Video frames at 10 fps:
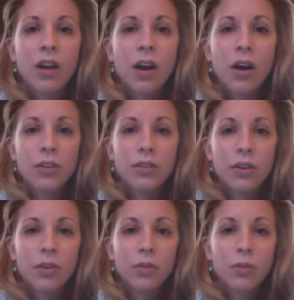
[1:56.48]

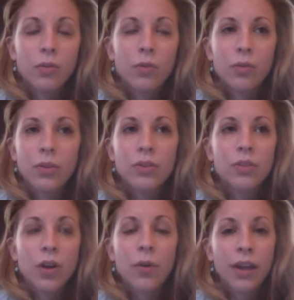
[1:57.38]
also was
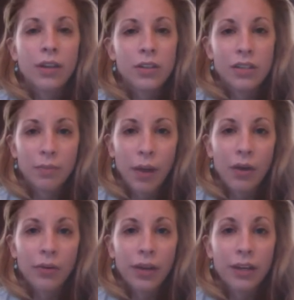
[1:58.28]
so anxious
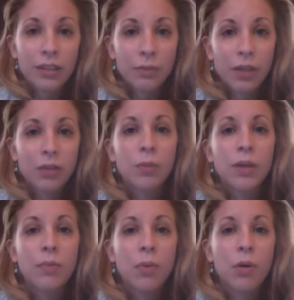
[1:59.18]
about getting to meet new
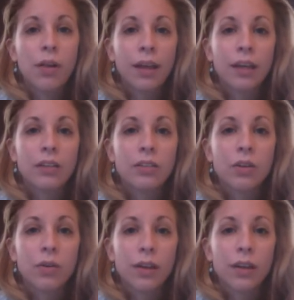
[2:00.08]
people and
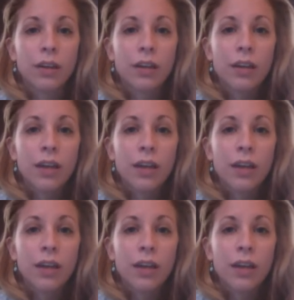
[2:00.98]
going